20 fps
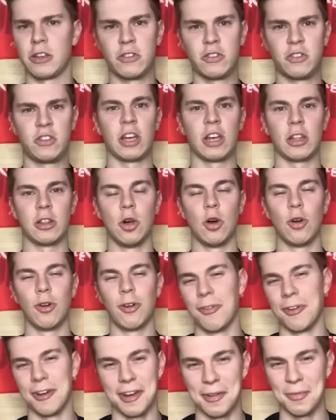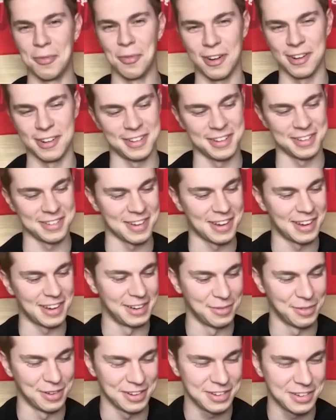sick logo, and I'd want to design
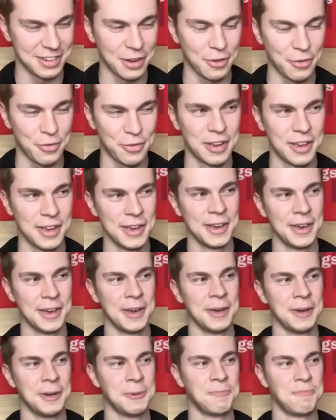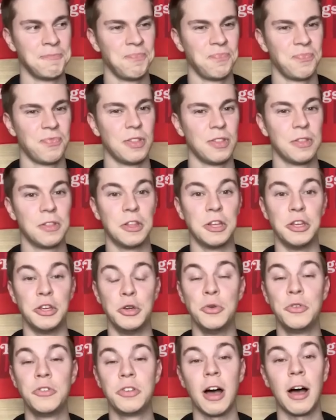it myself. The
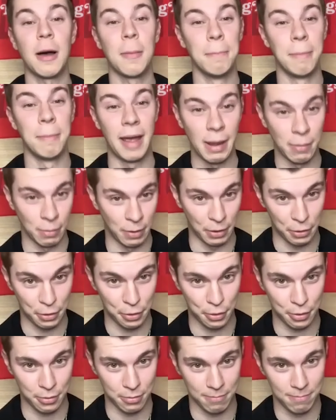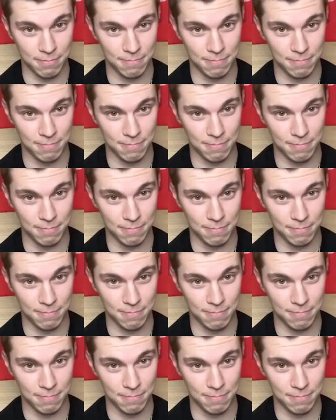Utah Mammoth.